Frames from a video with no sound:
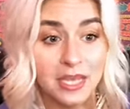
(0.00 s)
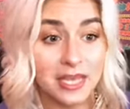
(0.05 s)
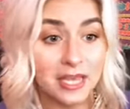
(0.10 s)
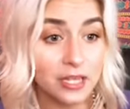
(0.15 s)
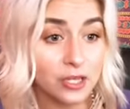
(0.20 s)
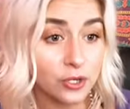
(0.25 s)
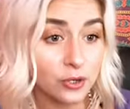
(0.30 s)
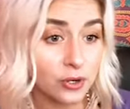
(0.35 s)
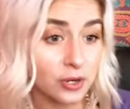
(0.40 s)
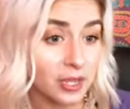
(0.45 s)

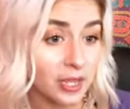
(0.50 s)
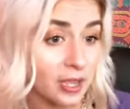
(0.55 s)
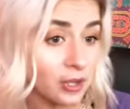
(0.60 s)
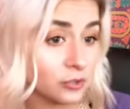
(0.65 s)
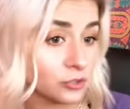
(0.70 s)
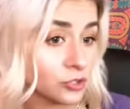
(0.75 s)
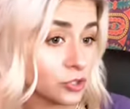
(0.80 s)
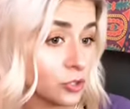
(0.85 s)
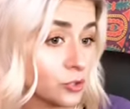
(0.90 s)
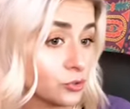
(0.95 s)
in your
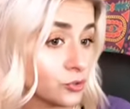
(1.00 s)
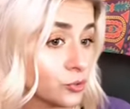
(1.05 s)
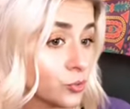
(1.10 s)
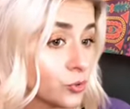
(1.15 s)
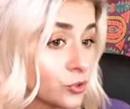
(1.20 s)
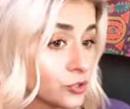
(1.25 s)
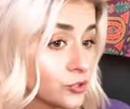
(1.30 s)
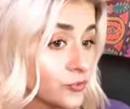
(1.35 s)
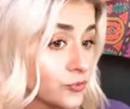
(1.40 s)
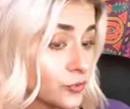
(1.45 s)
account to go
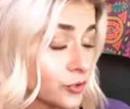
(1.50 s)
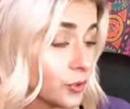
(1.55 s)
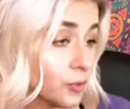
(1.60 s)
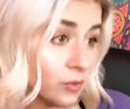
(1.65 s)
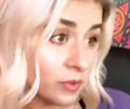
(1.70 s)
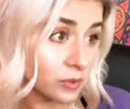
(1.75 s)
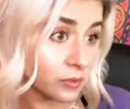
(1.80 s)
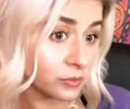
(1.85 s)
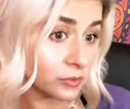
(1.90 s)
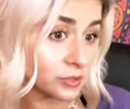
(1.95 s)
towards free
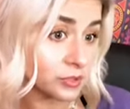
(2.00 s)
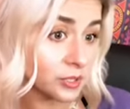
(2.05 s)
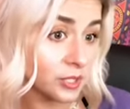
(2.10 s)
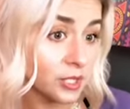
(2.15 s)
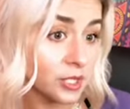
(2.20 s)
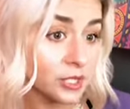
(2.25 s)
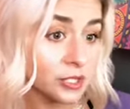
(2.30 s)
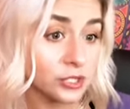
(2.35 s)
oils.